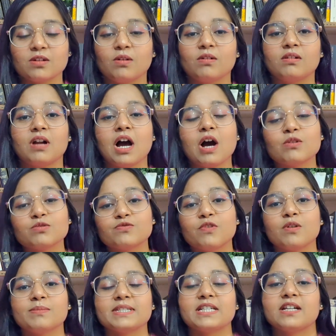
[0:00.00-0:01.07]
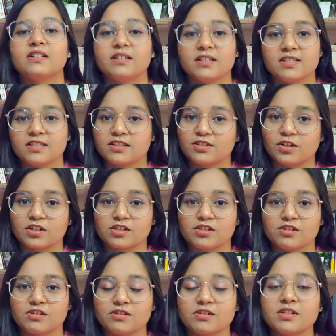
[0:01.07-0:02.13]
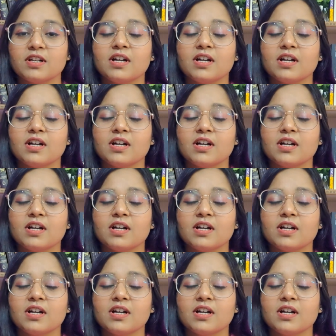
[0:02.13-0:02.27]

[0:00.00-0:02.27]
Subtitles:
or how to form a sentence structure.